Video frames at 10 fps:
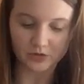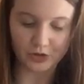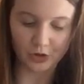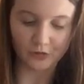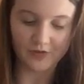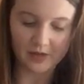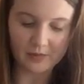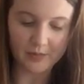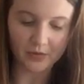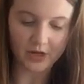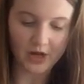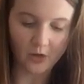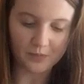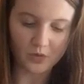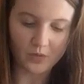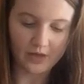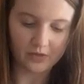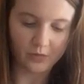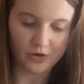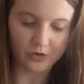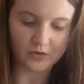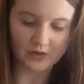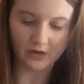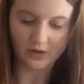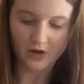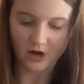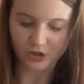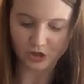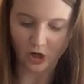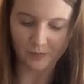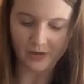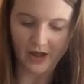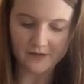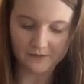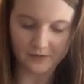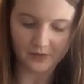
or your family member can help you with when you're using a sharp knife.